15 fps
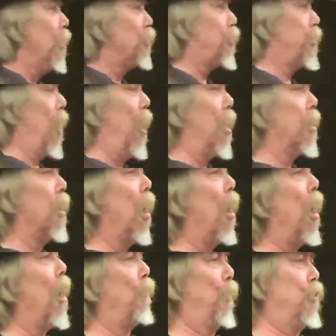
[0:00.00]
started
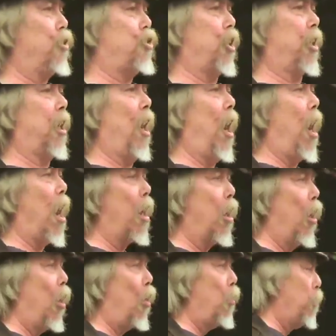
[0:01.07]
off in
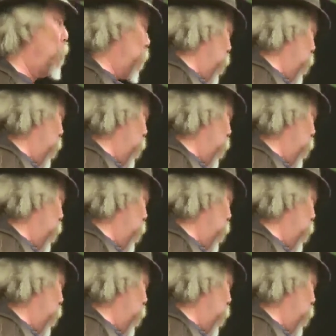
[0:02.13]
Chicago.